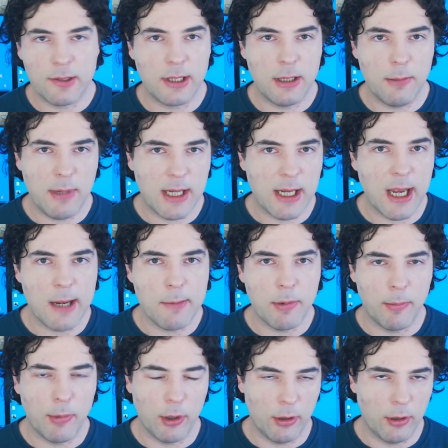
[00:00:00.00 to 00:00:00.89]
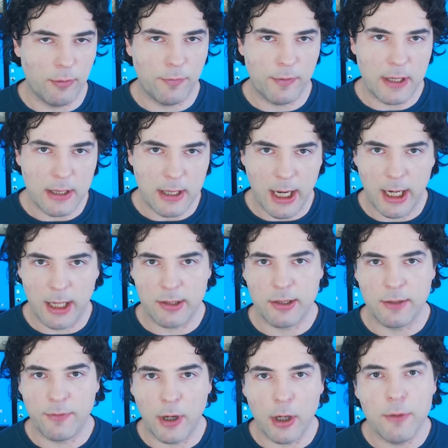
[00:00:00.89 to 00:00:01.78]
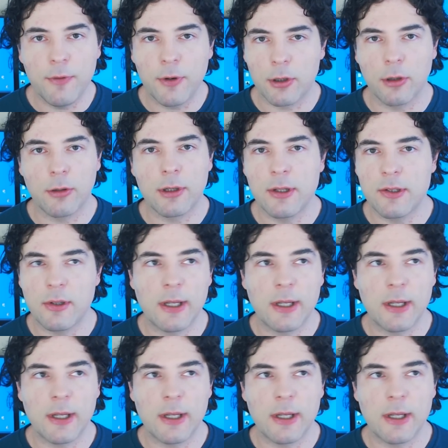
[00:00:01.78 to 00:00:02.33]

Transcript: going to be capable of in the hands of overclockers.